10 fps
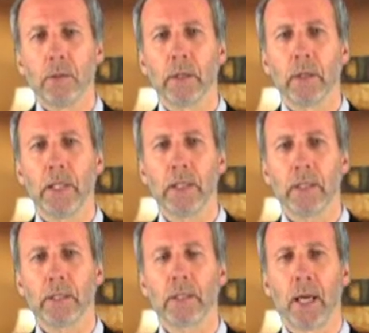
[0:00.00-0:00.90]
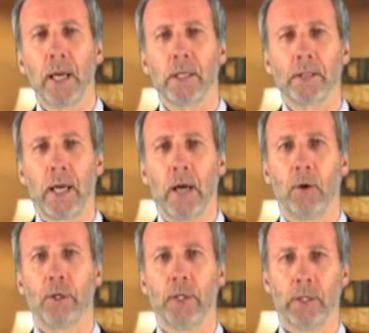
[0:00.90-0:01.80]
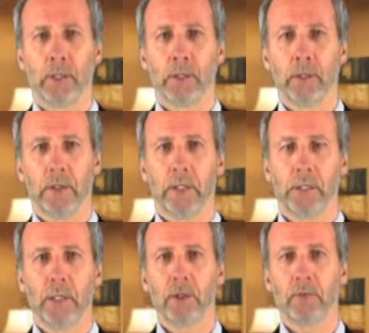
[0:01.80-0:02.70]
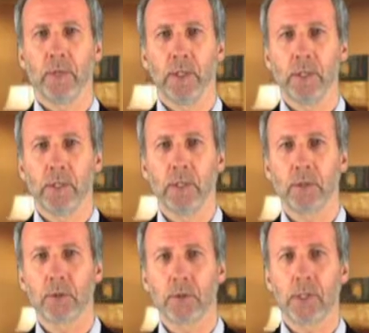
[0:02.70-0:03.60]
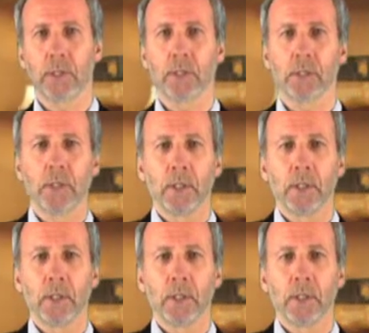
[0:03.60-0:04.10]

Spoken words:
The thing that stands out here in each of these industries